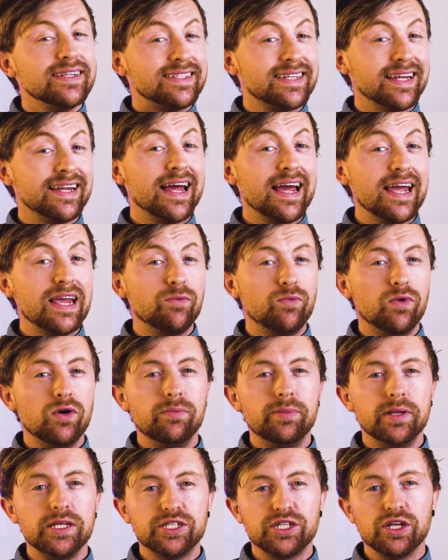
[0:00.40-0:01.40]
Today
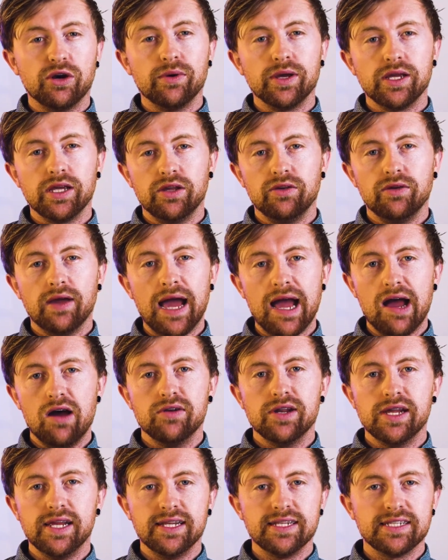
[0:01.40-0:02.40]
we'll be showing you
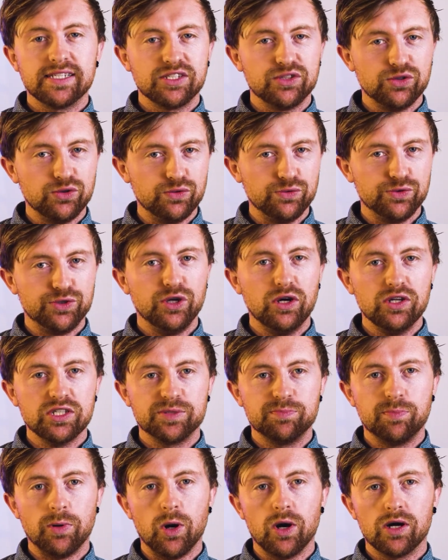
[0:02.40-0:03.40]
how to install
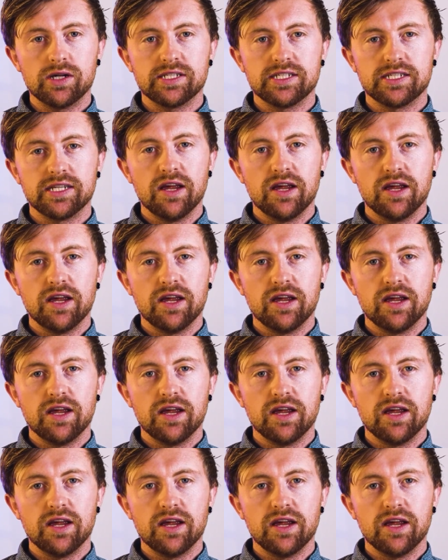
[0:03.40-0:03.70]
DOSBox